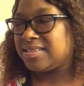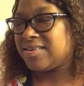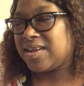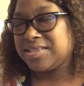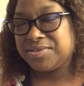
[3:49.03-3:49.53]

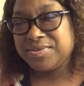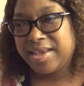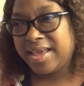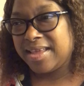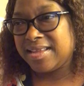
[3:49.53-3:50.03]
So I do
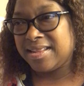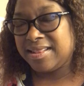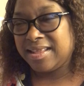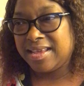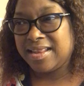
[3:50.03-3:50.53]
that,
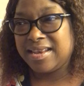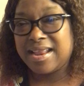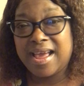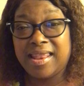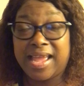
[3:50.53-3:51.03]
and then
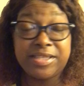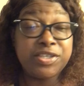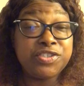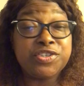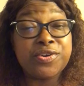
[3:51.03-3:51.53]
I like
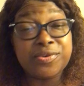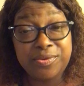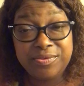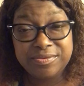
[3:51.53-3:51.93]
to journal.